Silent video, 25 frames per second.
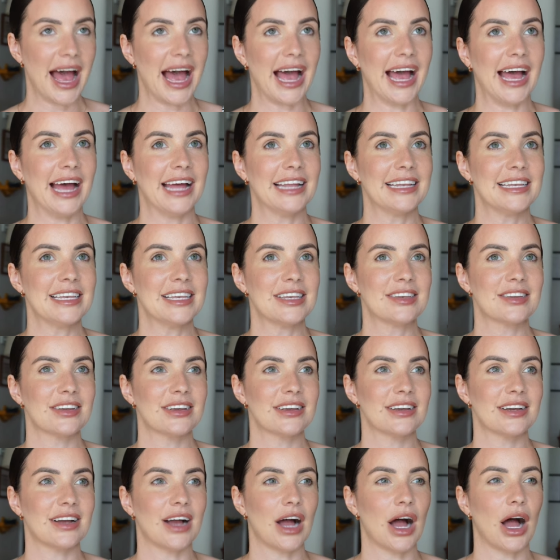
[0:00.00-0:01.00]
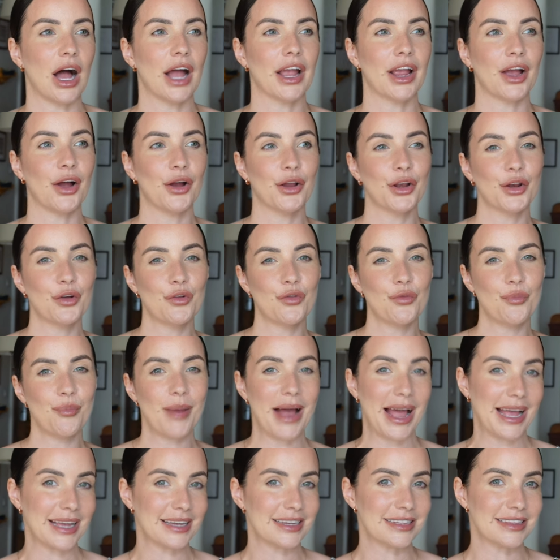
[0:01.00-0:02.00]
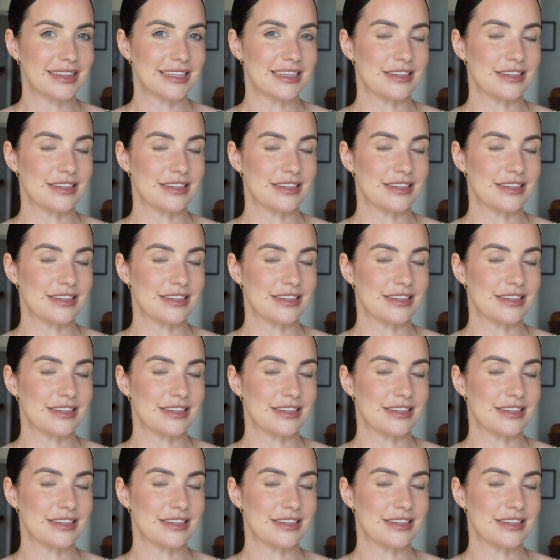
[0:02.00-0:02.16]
And I kind of packed